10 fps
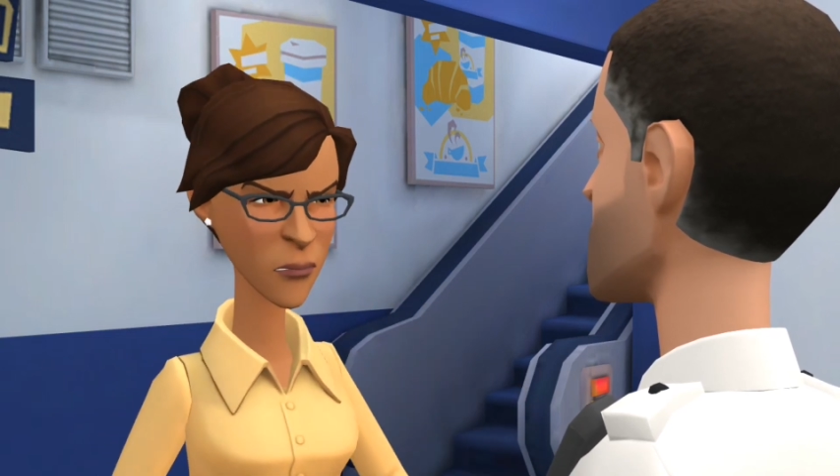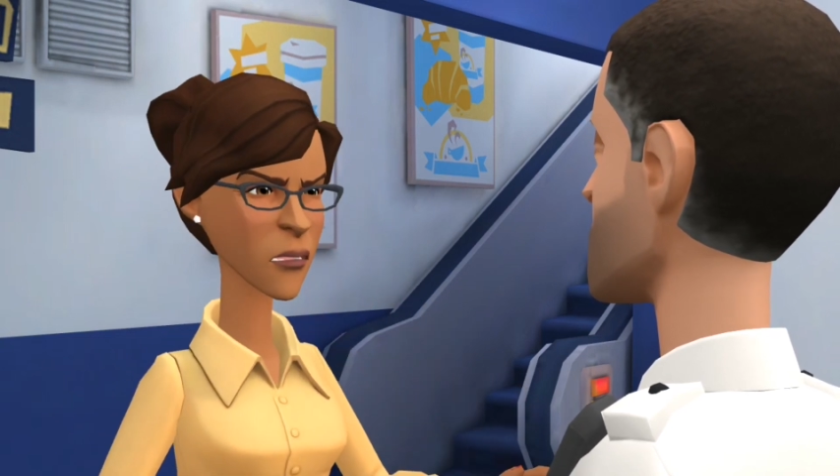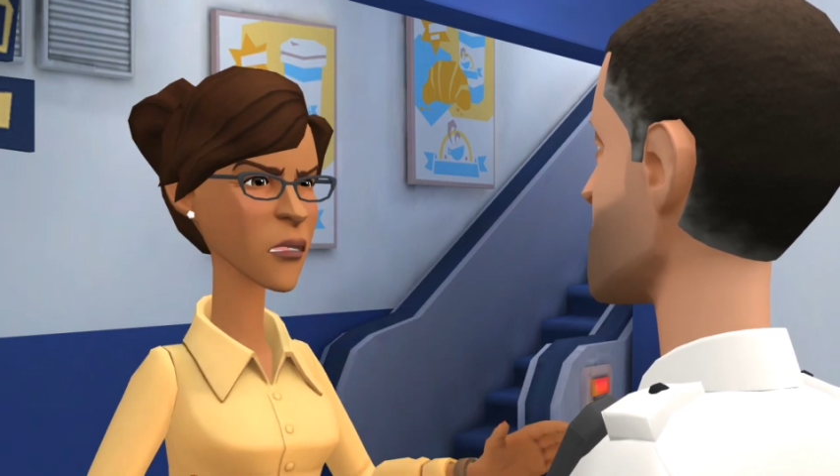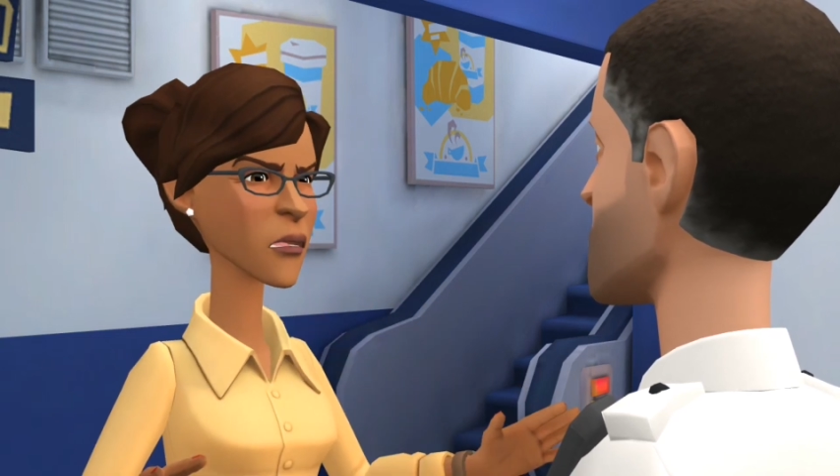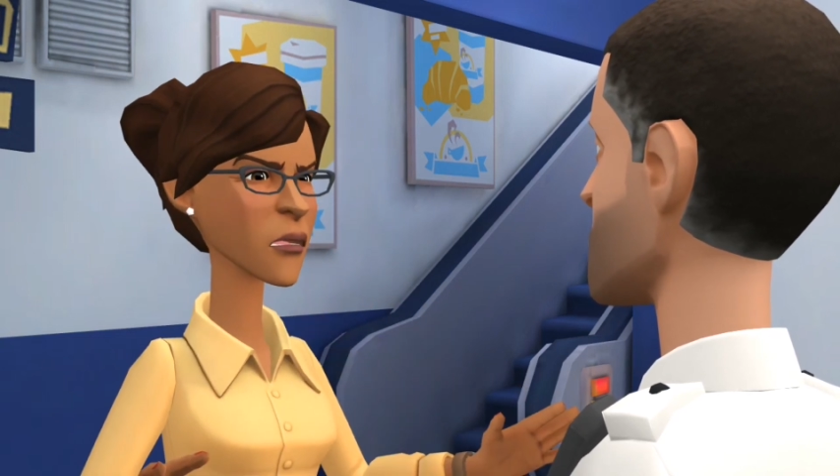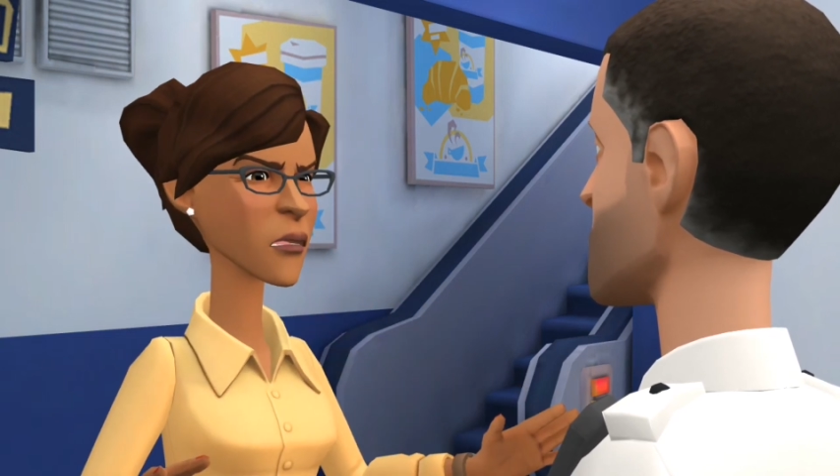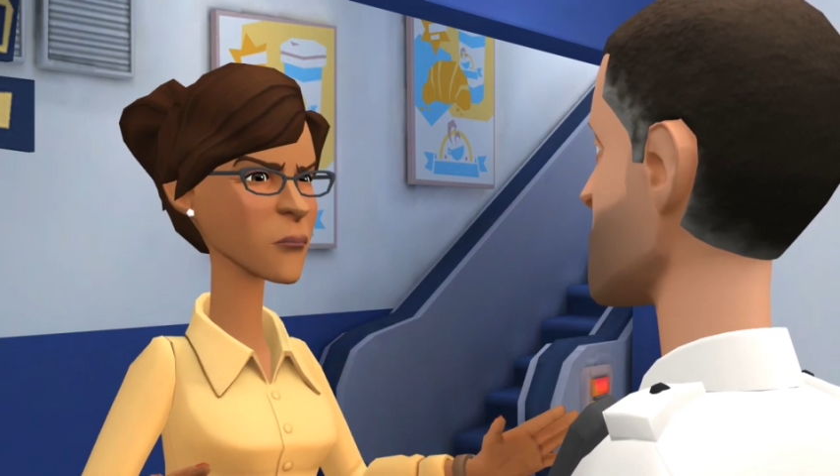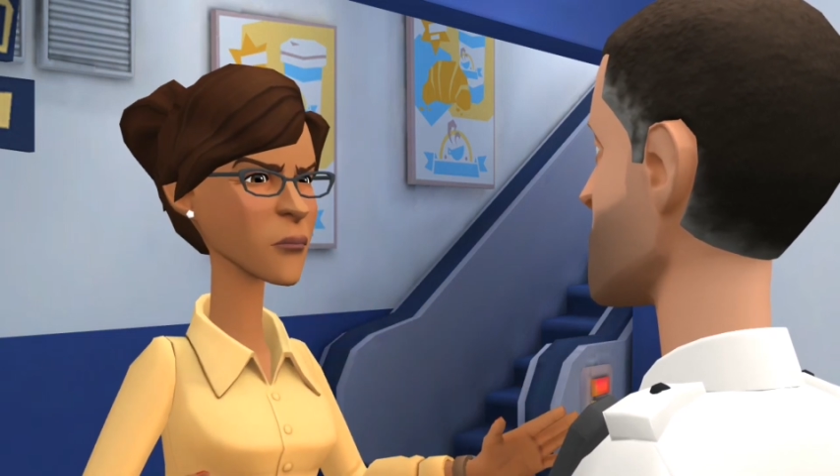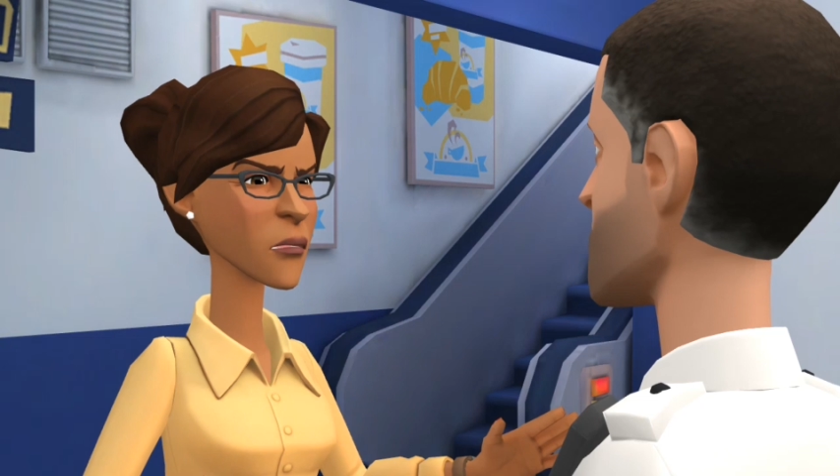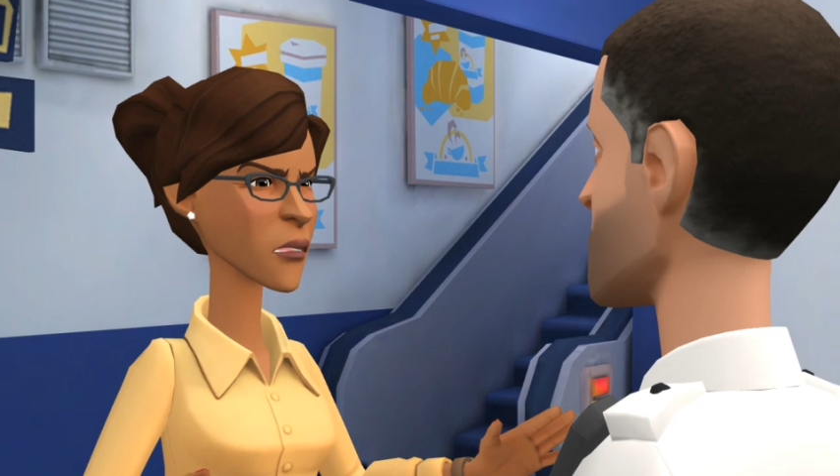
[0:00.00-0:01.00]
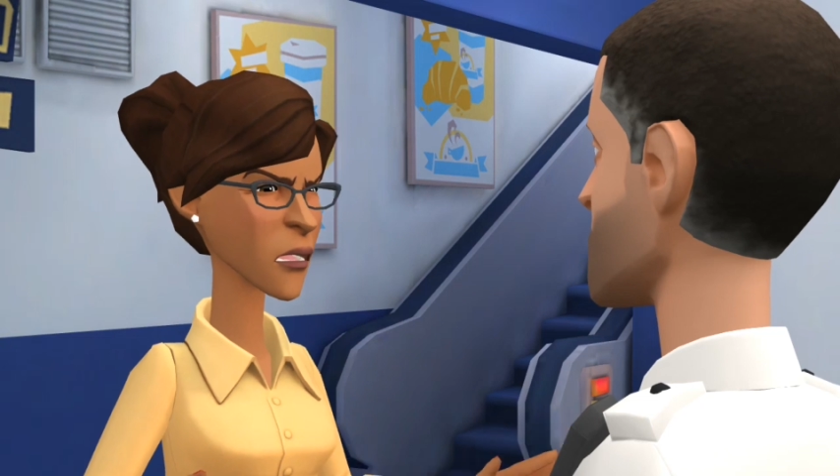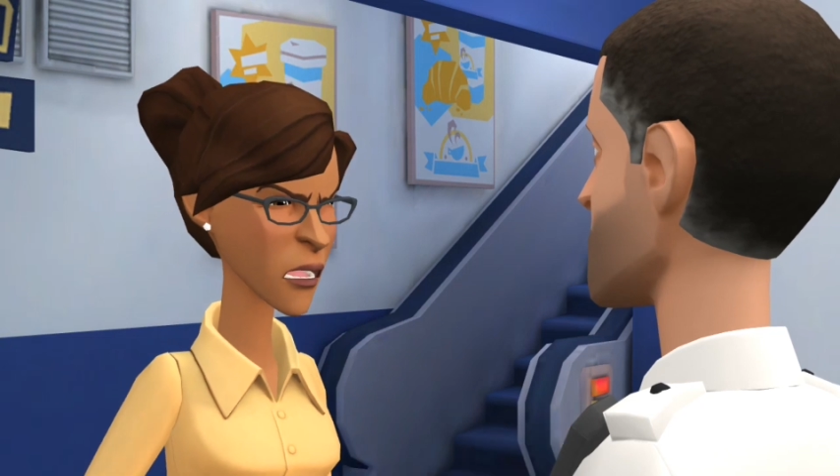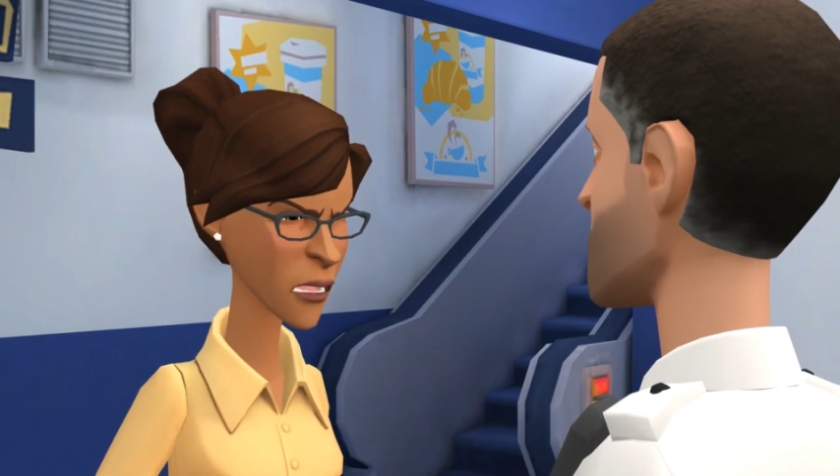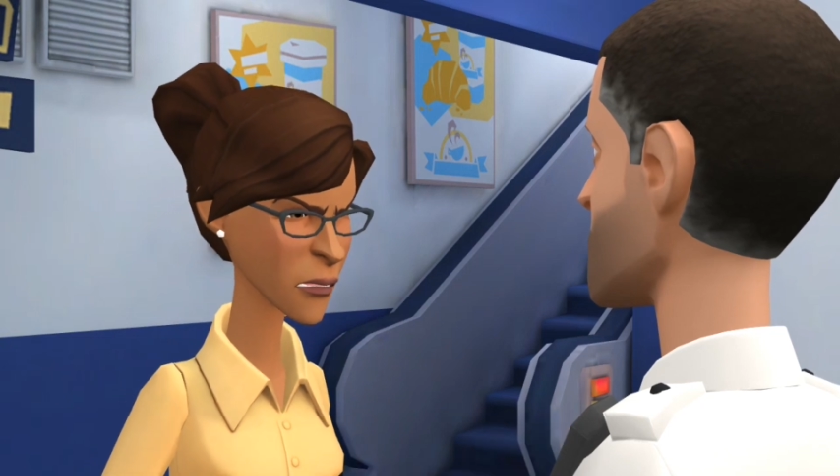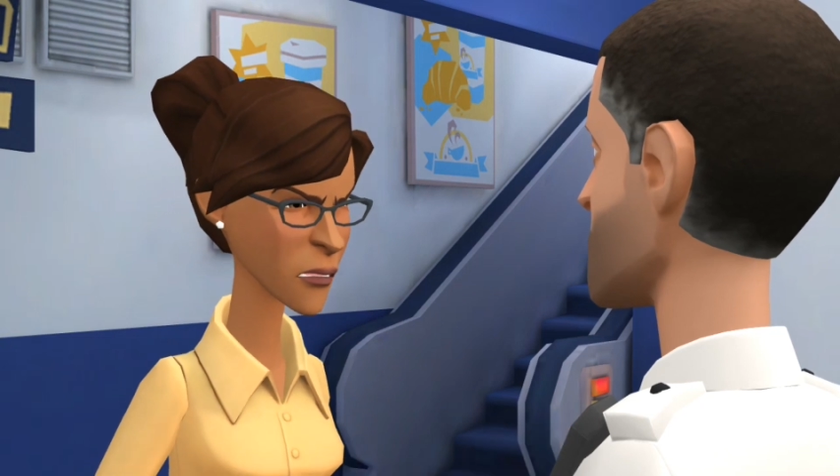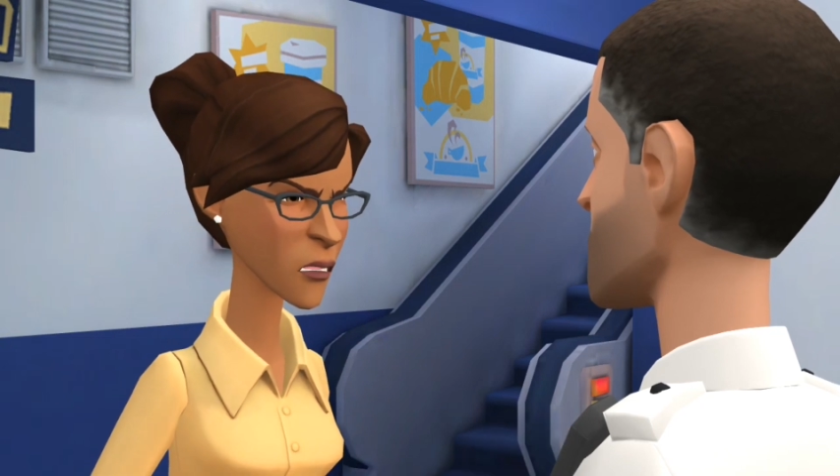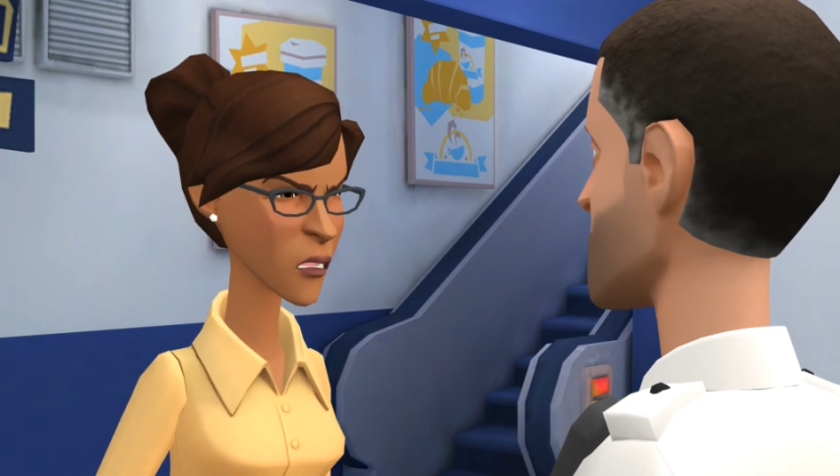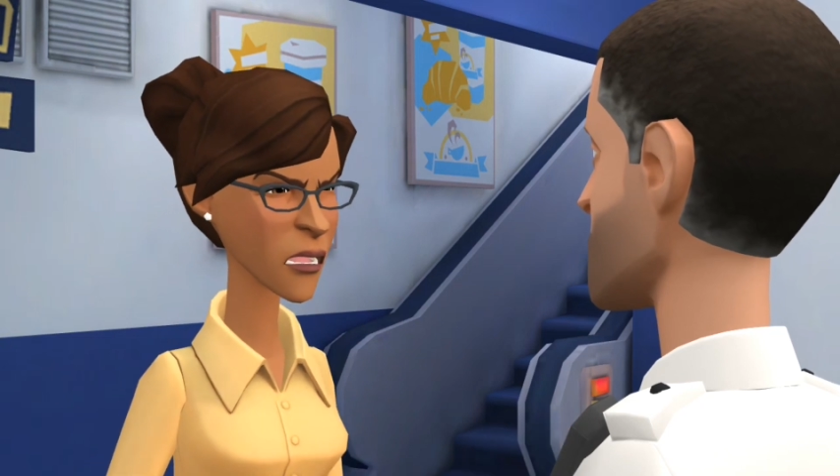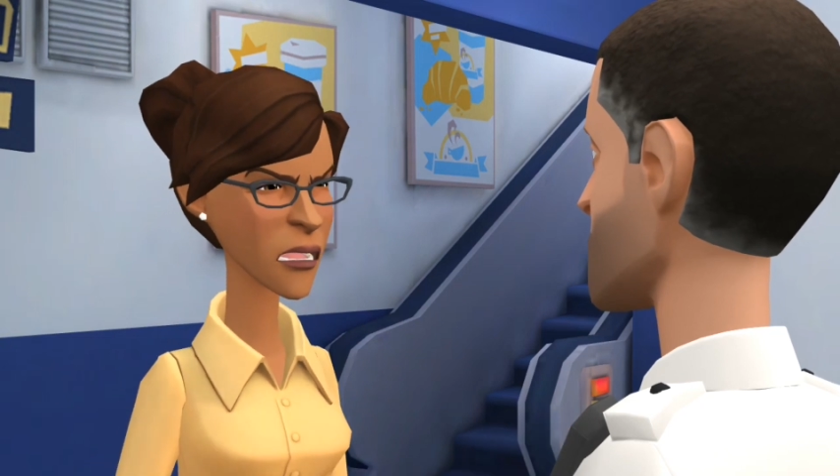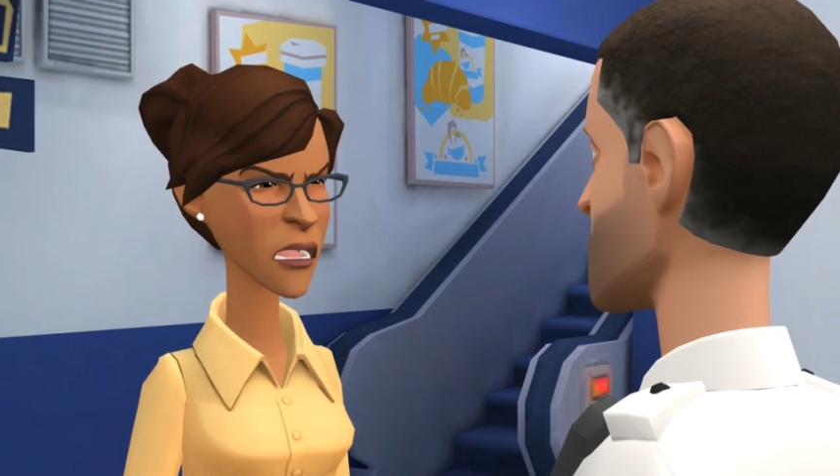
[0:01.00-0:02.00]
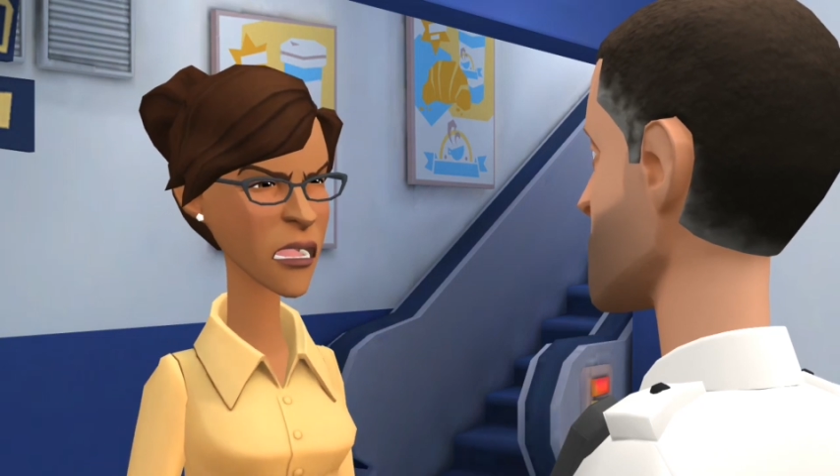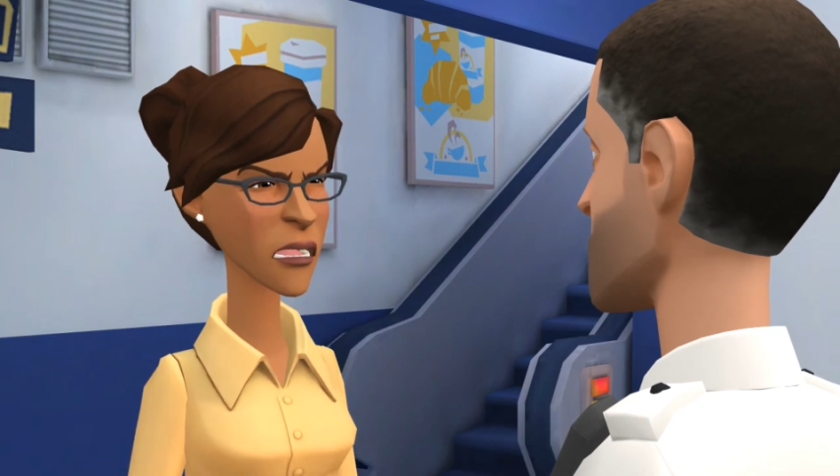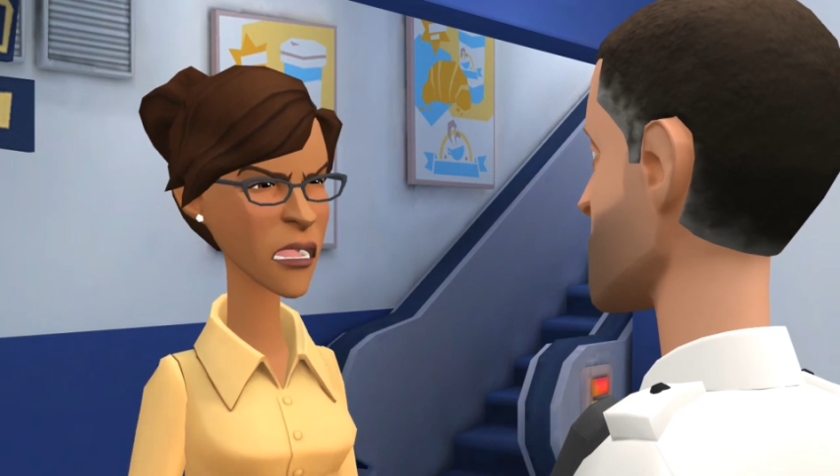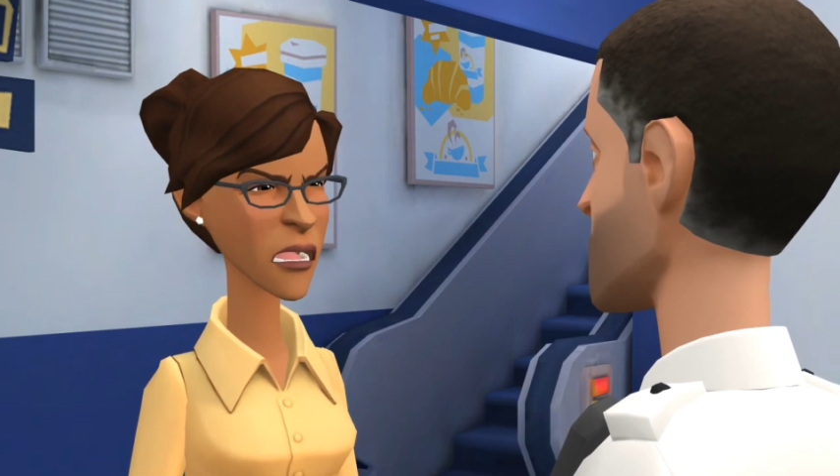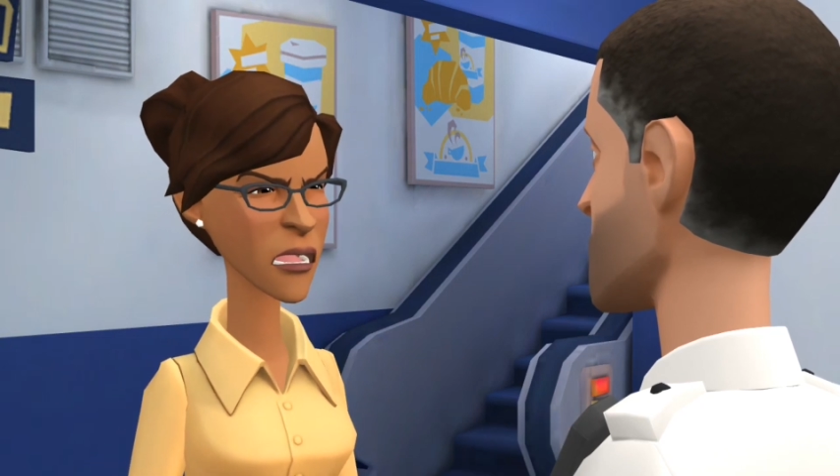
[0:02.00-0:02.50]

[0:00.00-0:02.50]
using all kind of profane language.